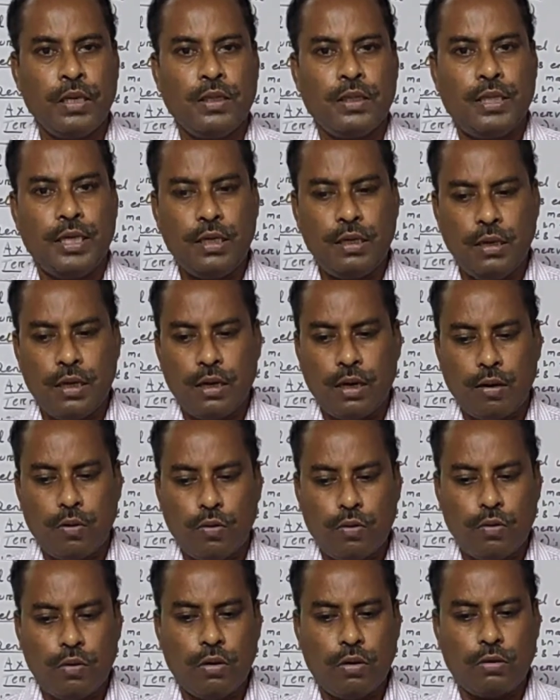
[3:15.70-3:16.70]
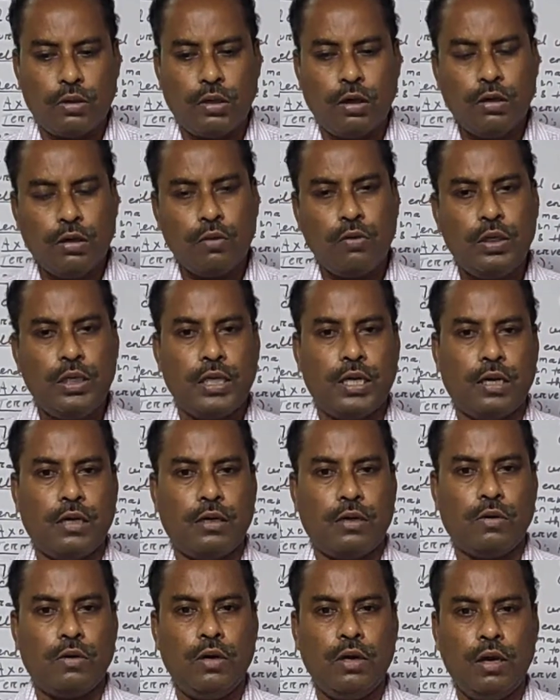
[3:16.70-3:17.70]
Then not only
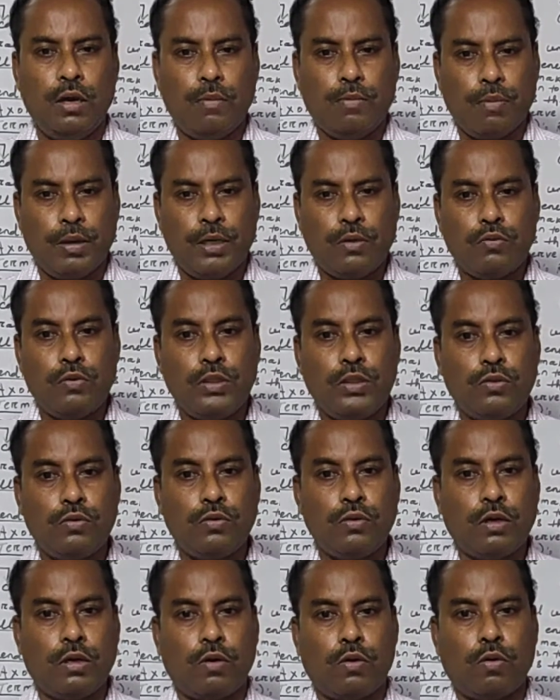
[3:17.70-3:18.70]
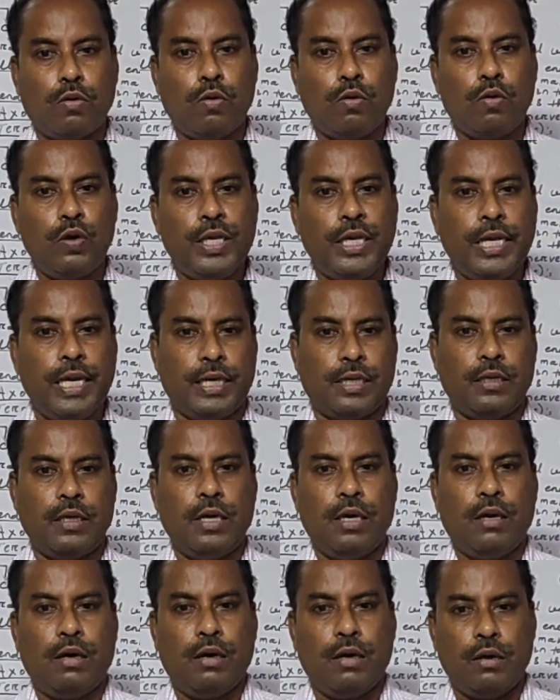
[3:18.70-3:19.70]
control, but we should coordinate.
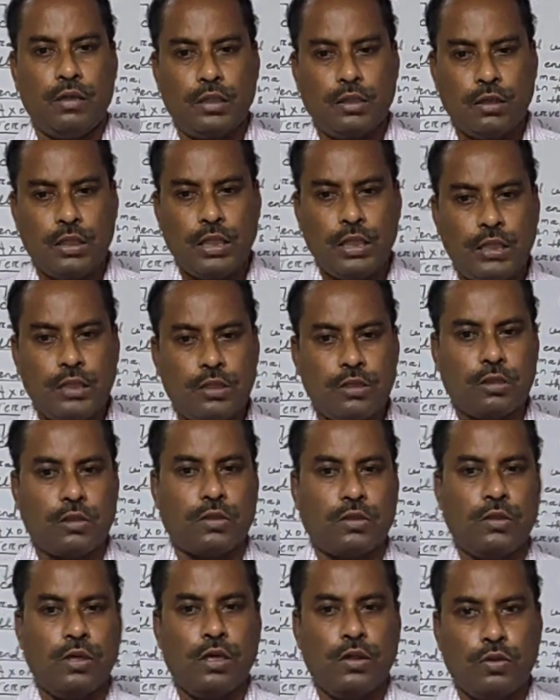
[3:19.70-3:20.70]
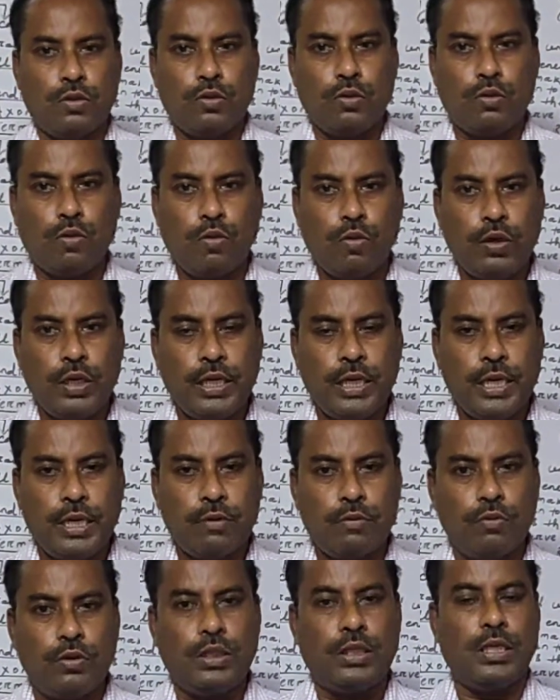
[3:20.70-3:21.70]
The teachers should
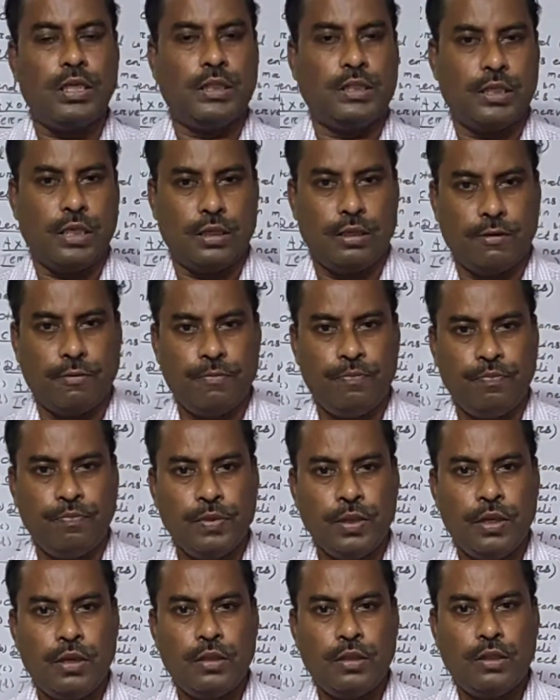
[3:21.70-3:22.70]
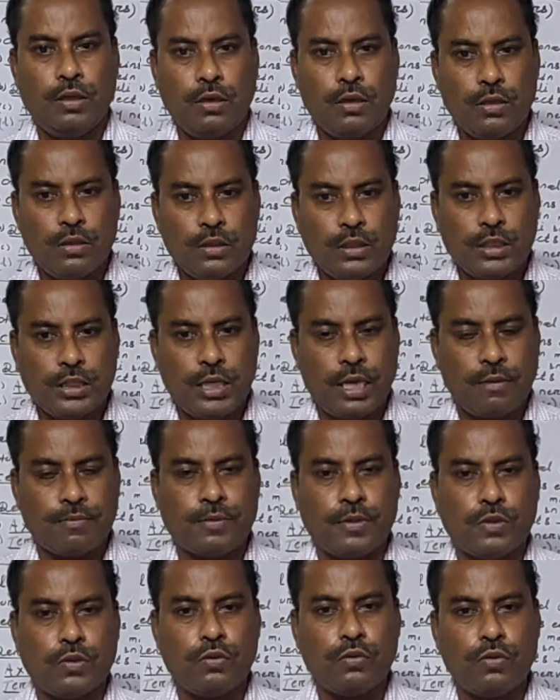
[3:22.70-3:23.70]
coordinate with each other. The staff
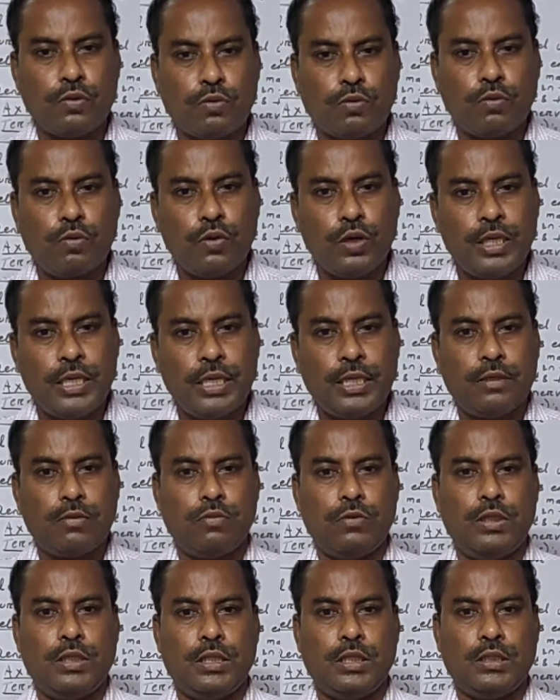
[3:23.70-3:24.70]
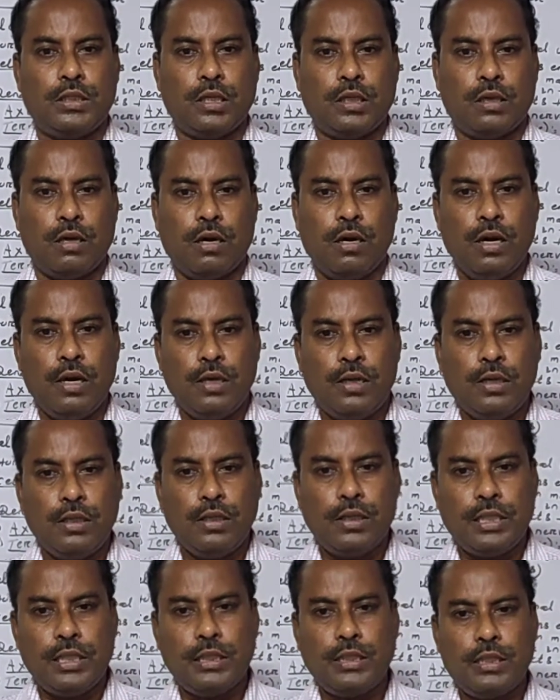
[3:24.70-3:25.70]
should coordinate with each other.
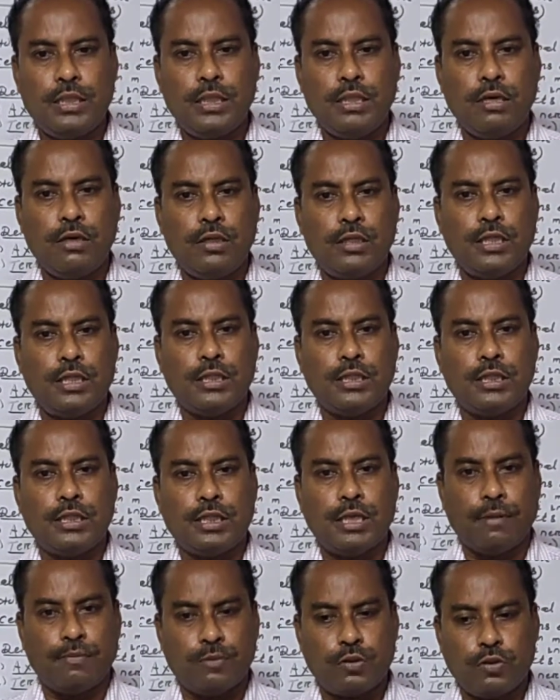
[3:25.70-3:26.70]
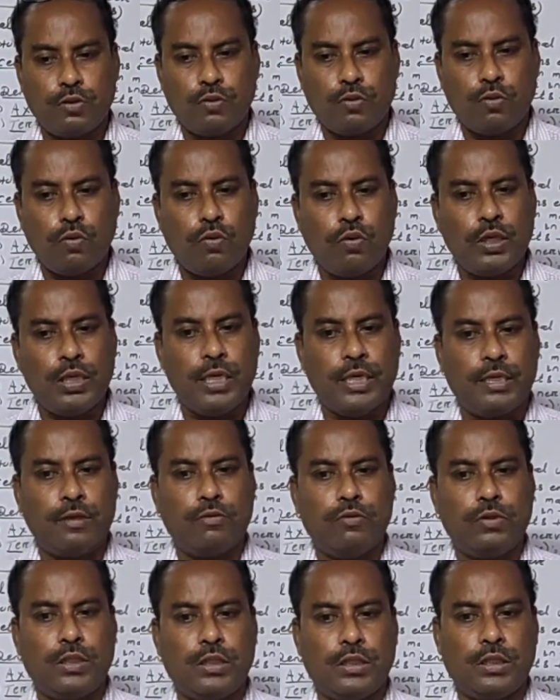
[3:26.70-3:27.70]
Teaching, non-teaching staff should coordinate
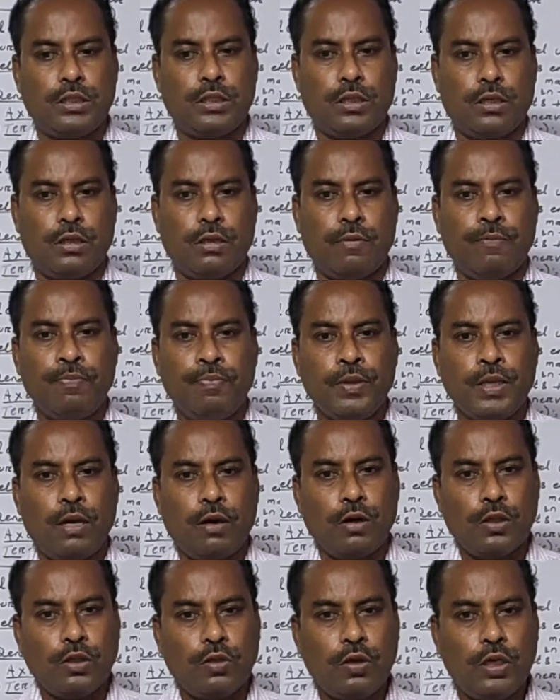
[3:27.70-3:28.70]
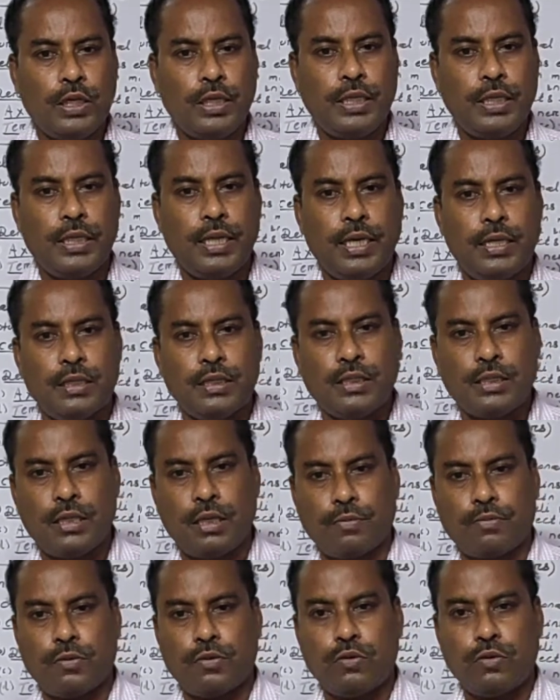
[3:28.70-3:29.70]
with each other. Authority and
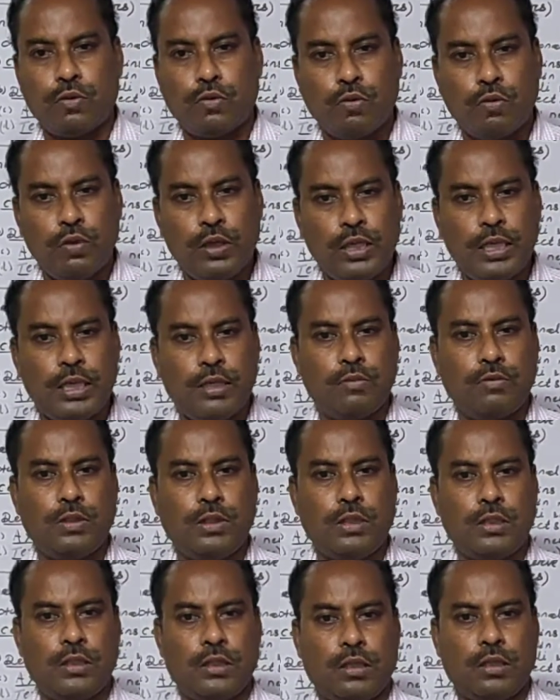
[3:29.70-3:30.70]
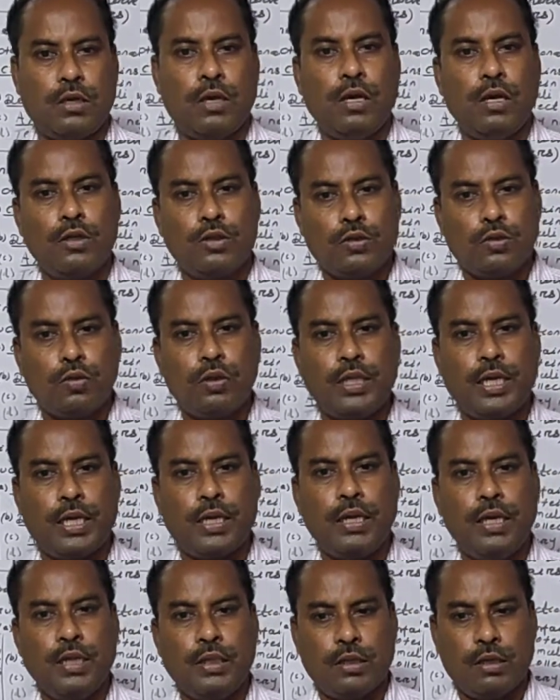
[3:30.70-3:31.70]
staff should coordinate with each other. So
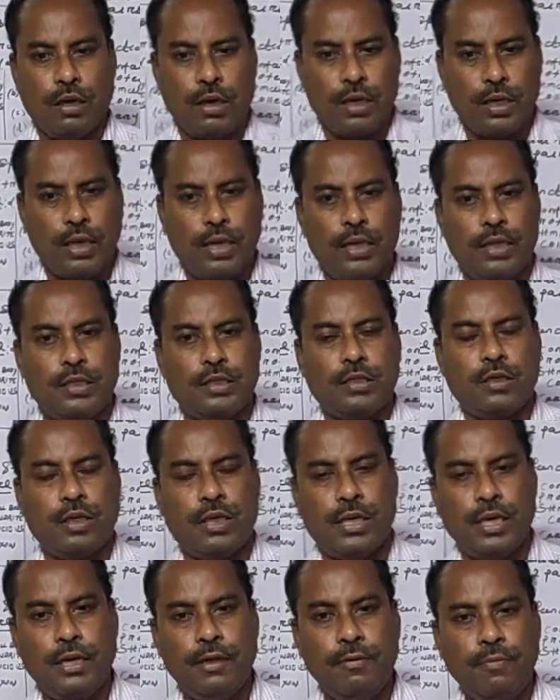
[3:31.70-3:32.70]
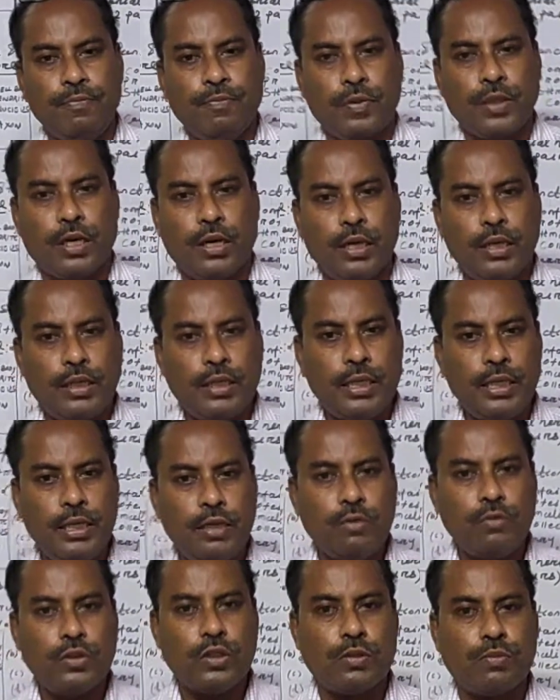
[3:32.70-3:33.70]
then the organization can
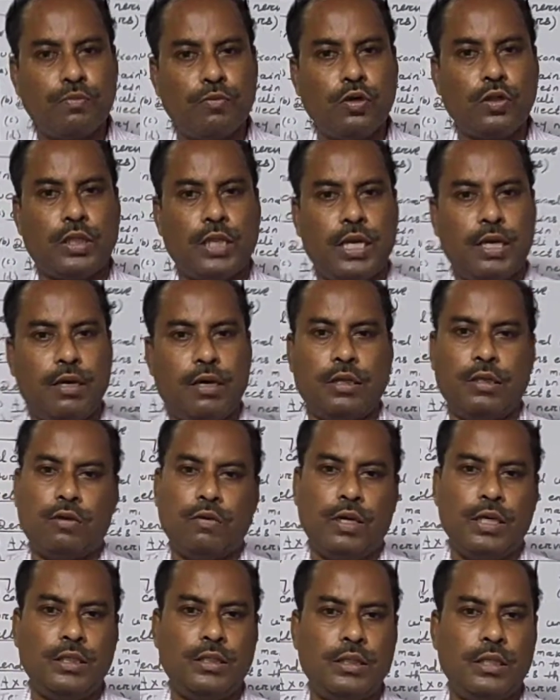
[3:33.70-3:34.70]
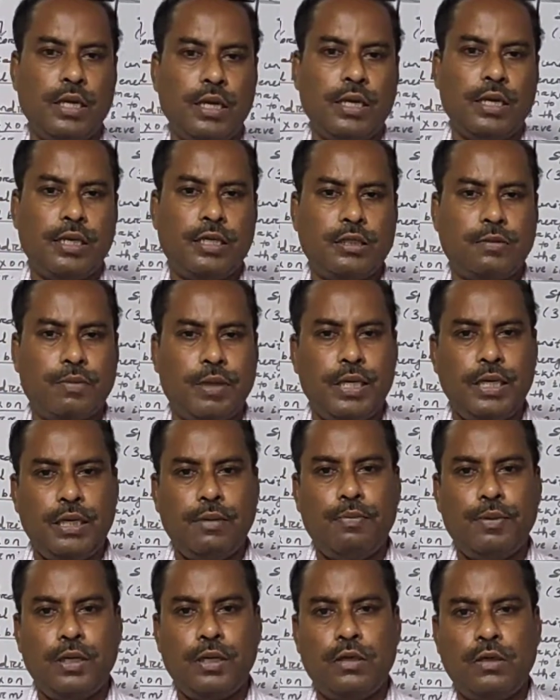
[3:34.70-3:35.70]
continue smoothly. Otherwise, it is very
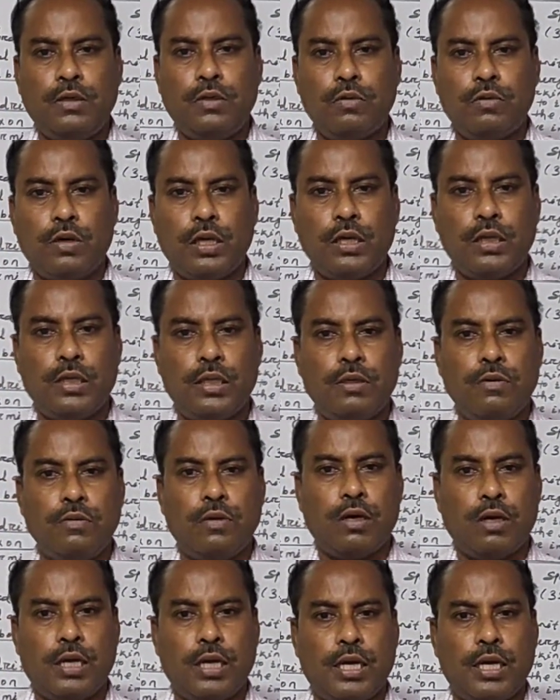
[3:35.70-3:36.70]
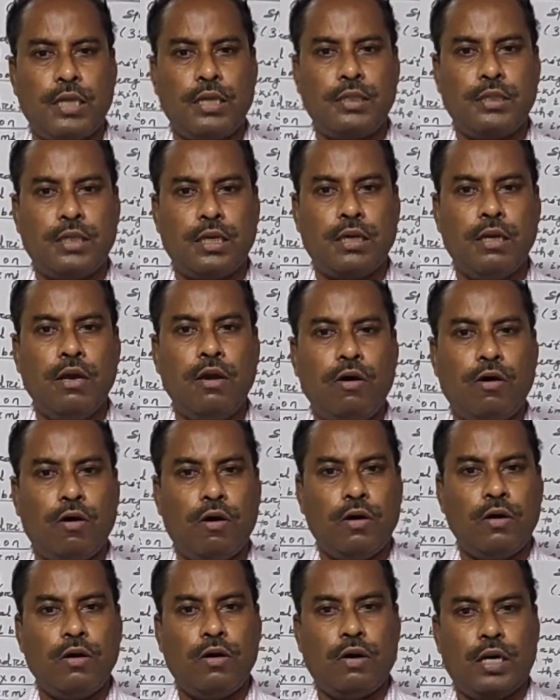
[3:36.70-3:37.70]
difficult to continue the organization
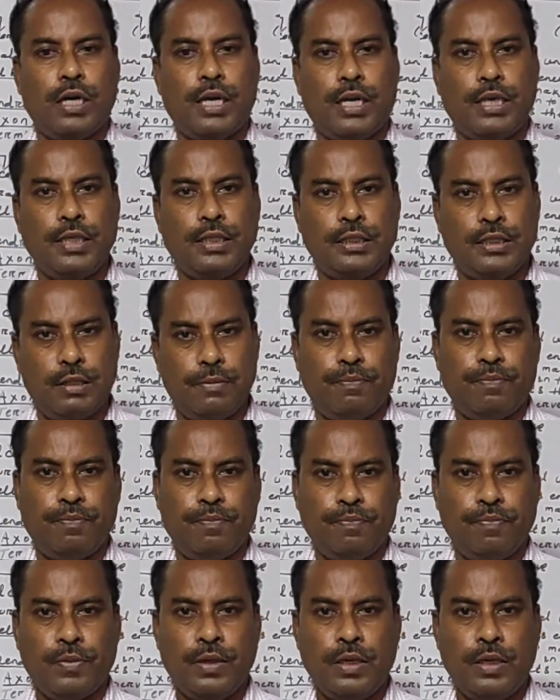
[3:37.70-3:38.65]
or organism.